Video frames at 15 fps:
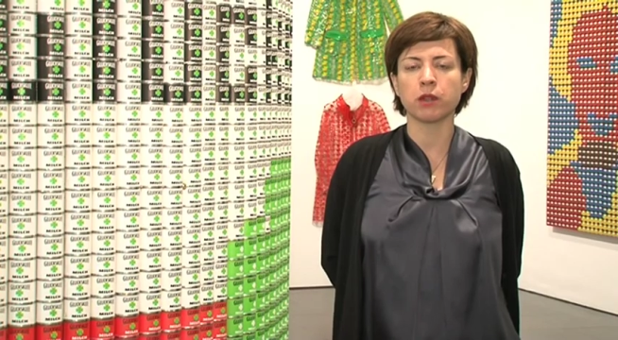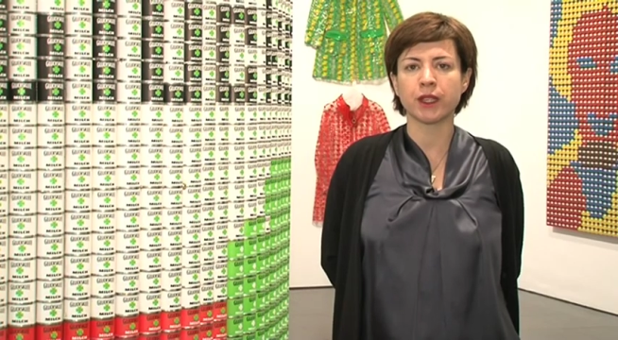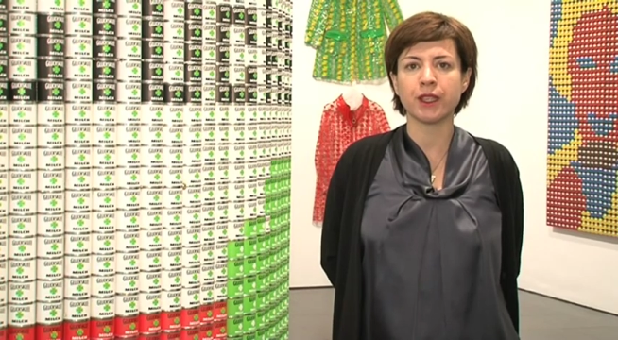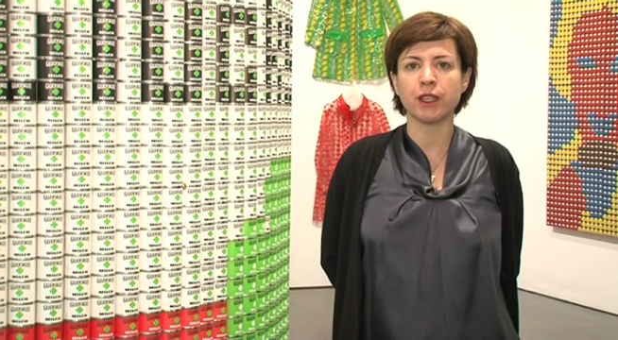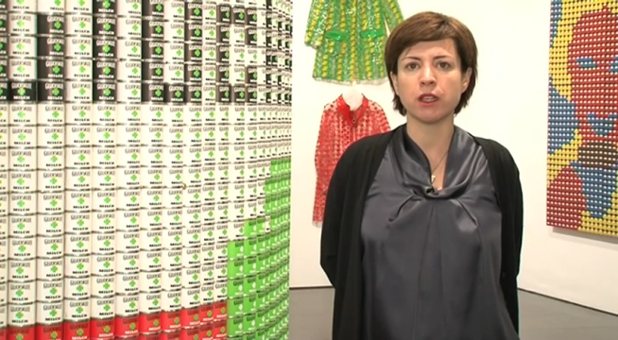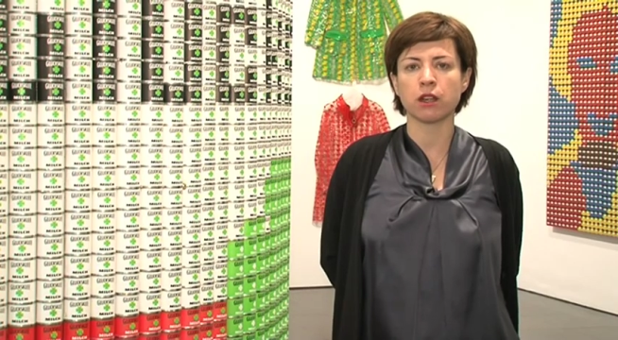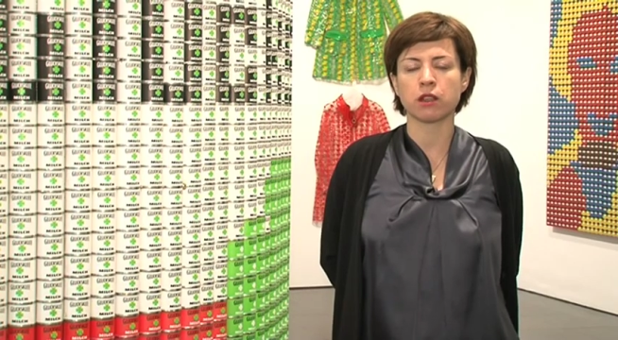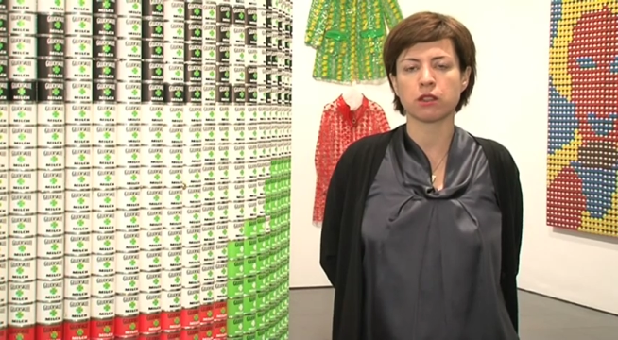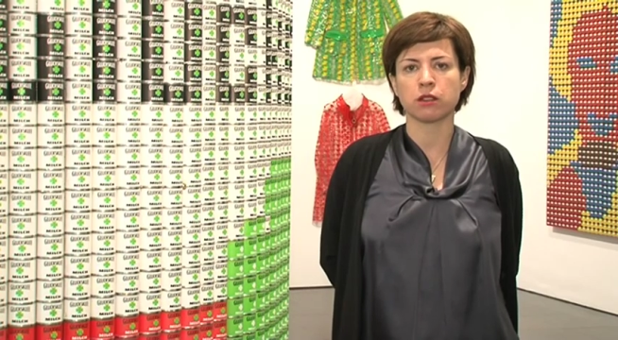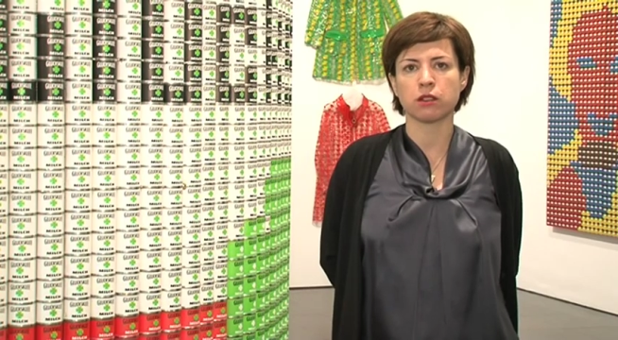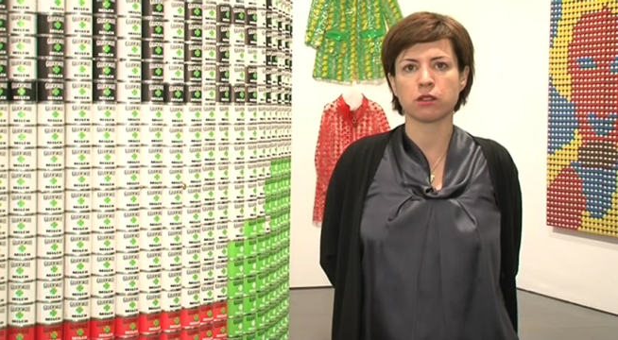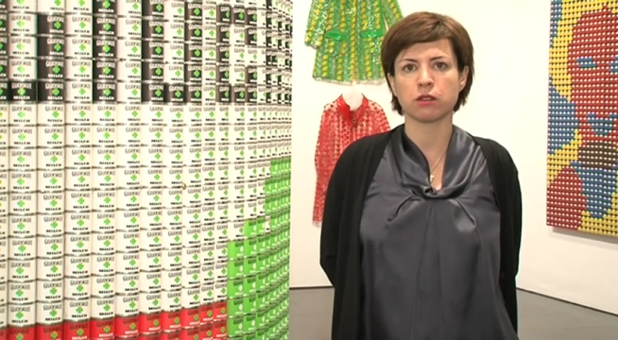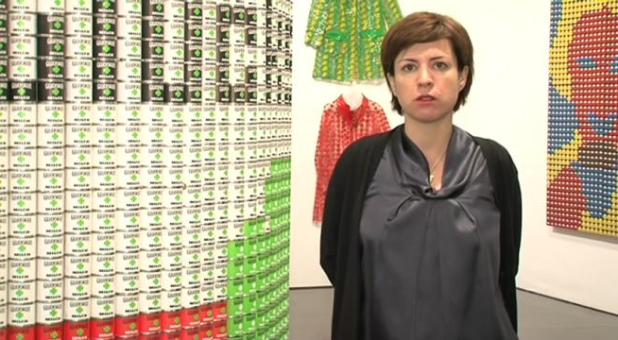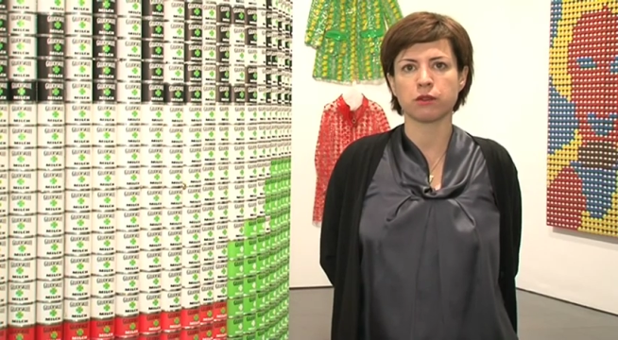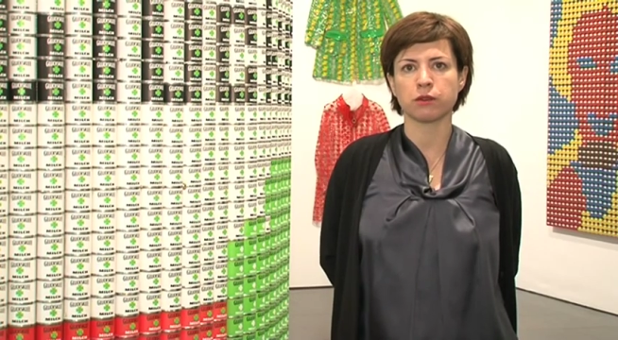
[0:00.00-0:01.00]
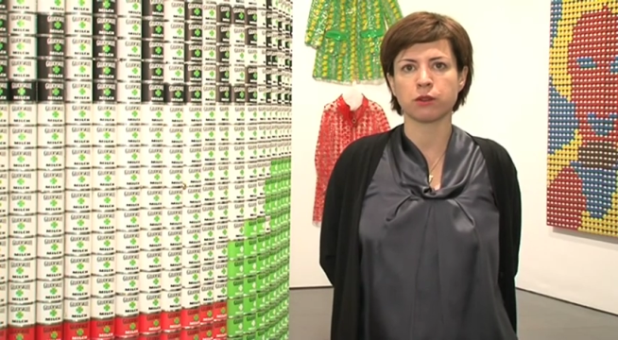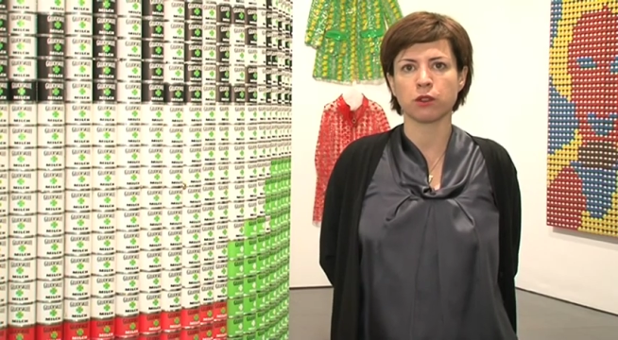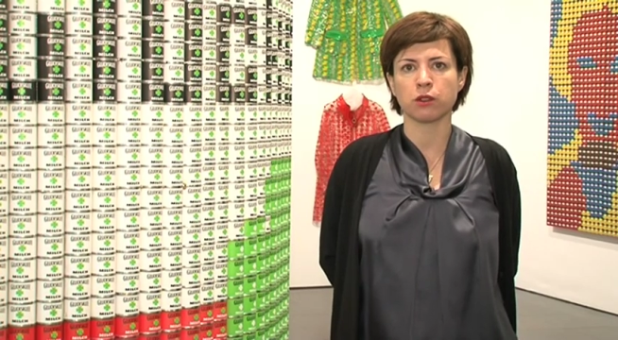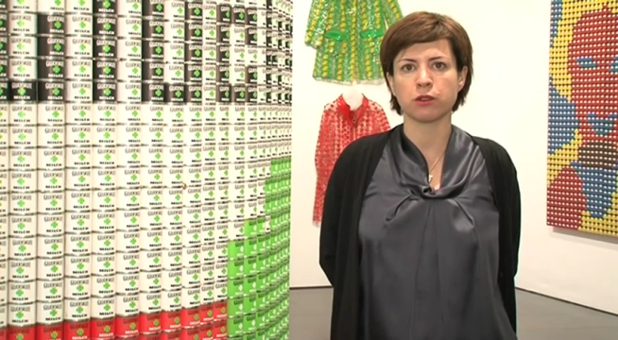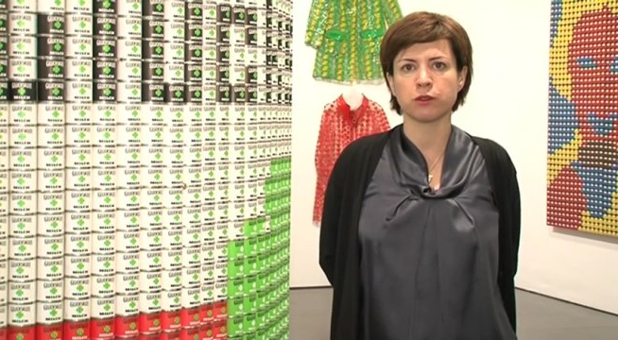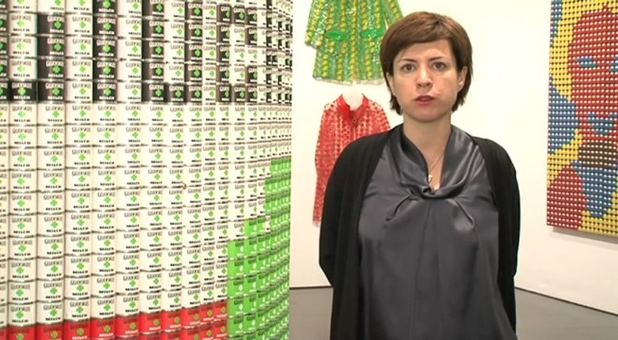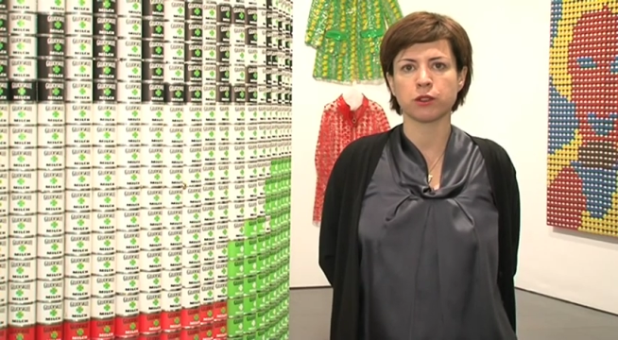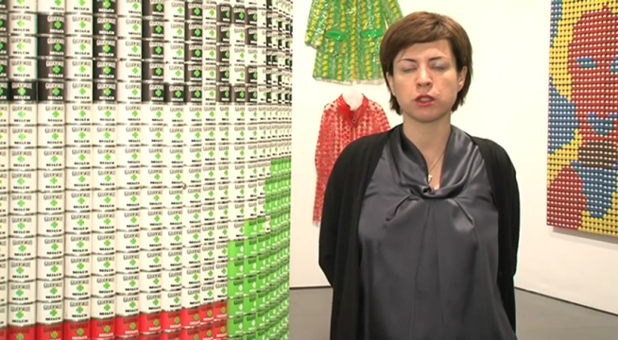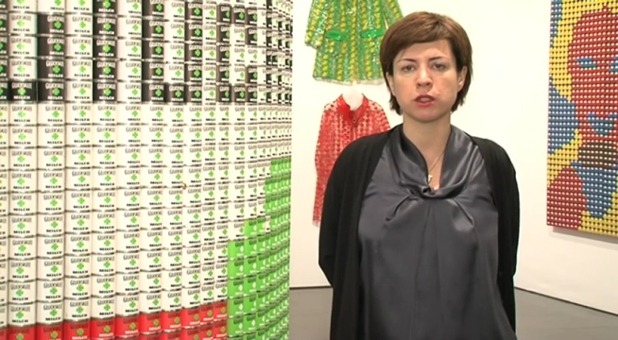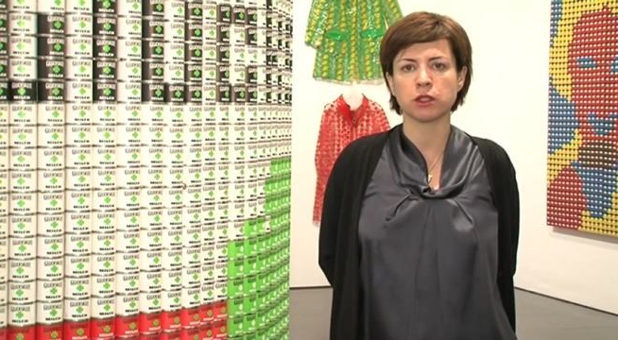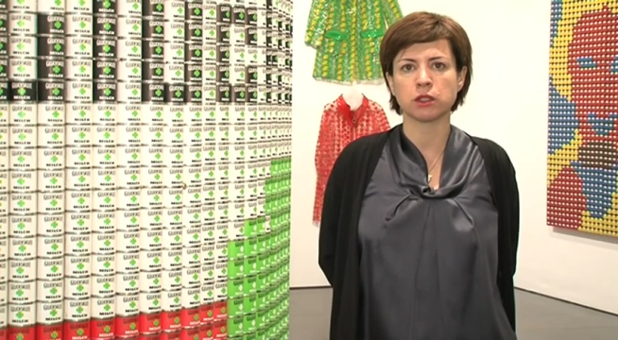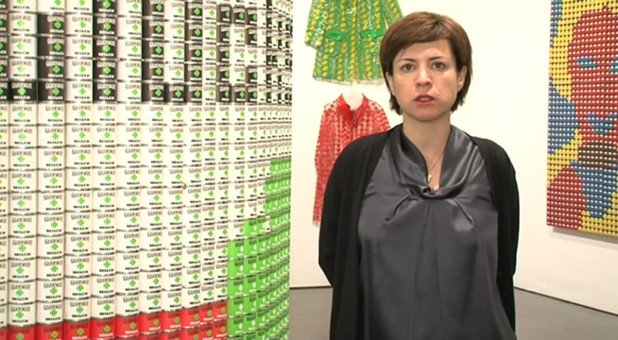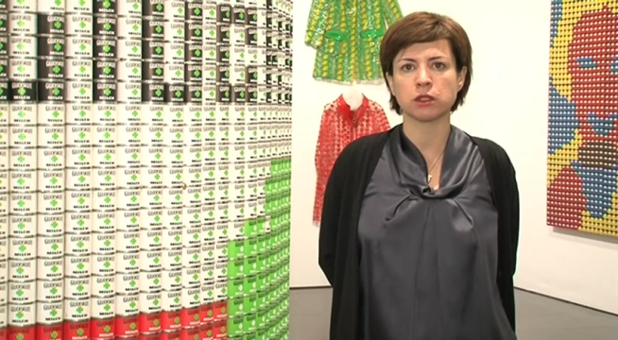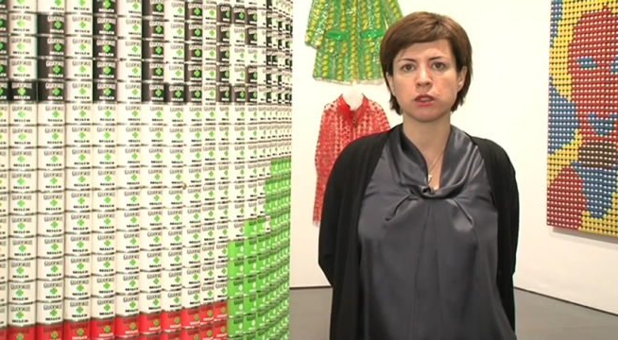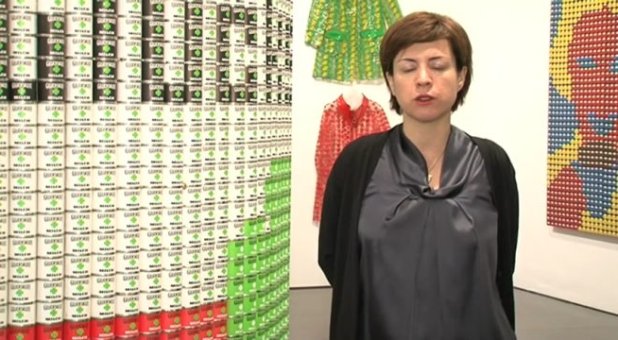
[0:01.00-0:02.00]
key artist of, of,
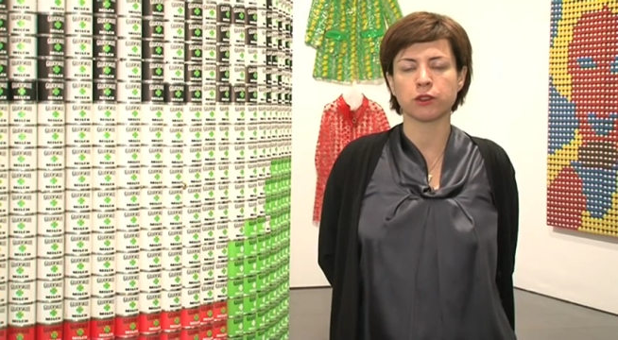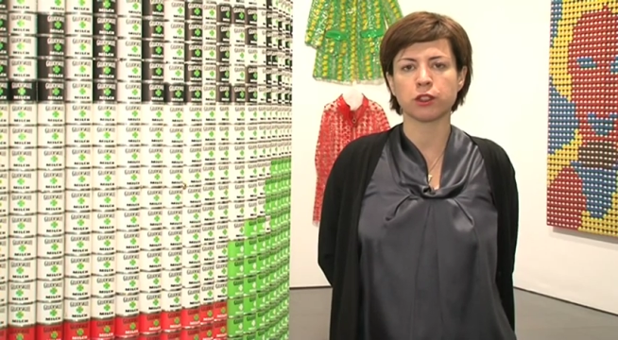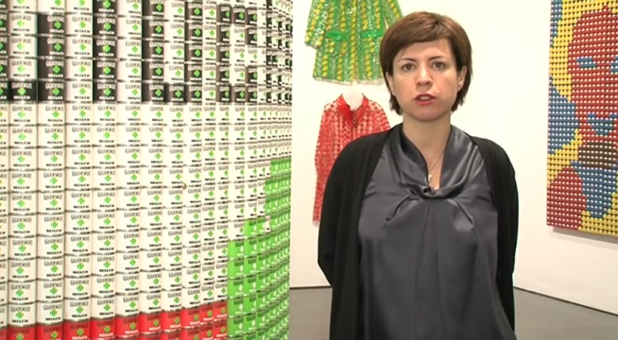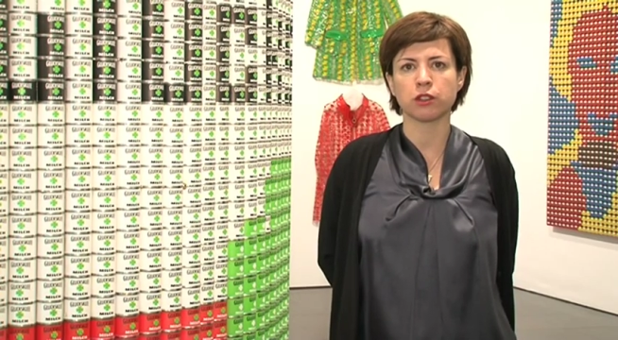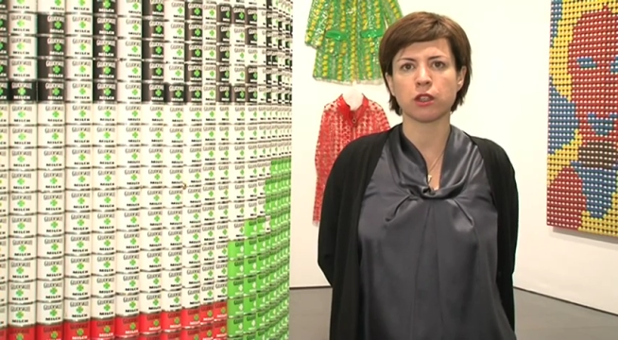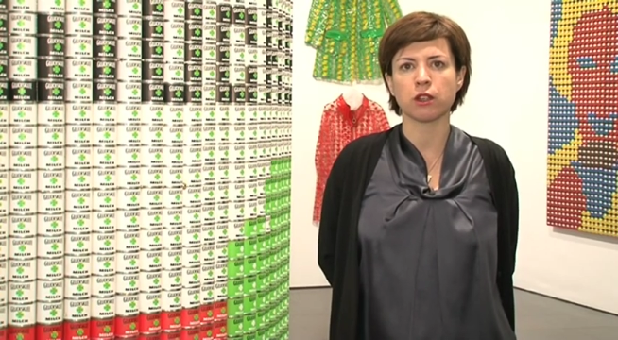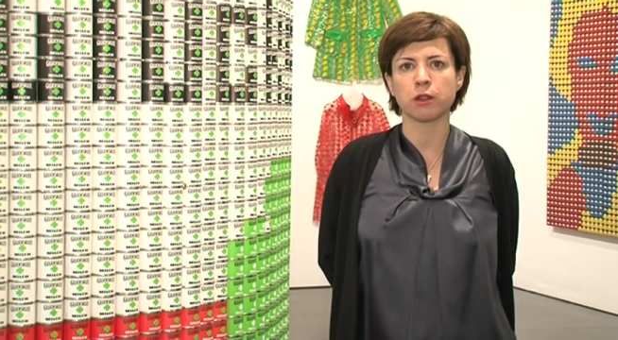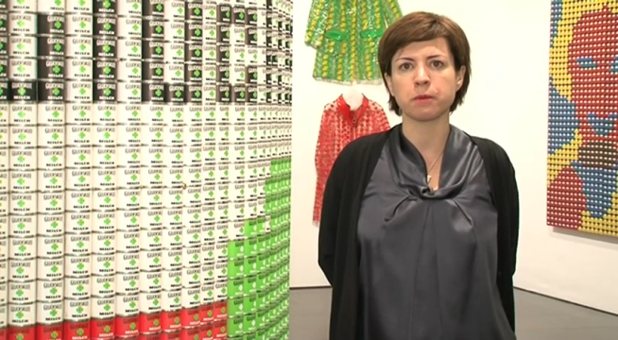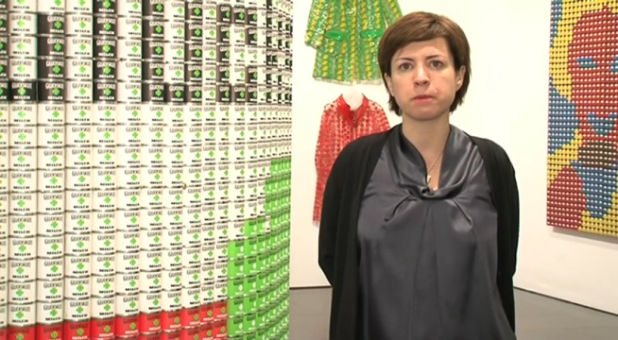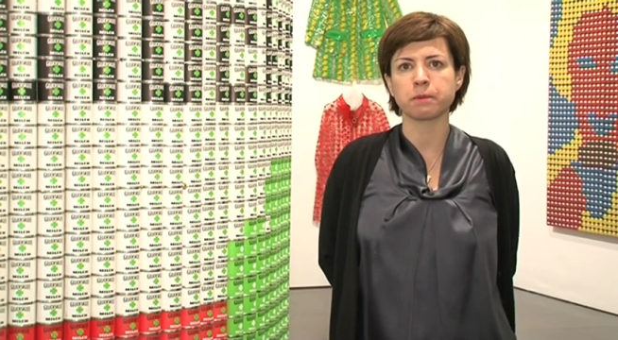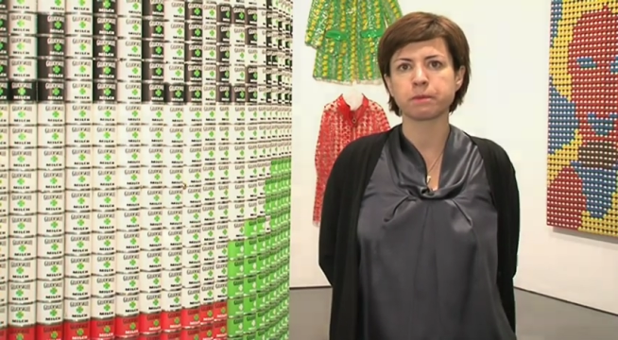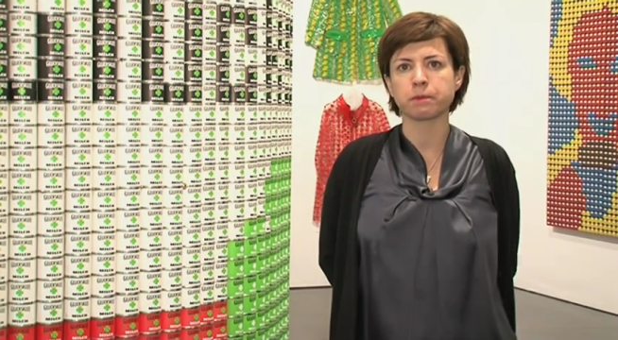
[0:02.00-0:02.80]
uh, of the time.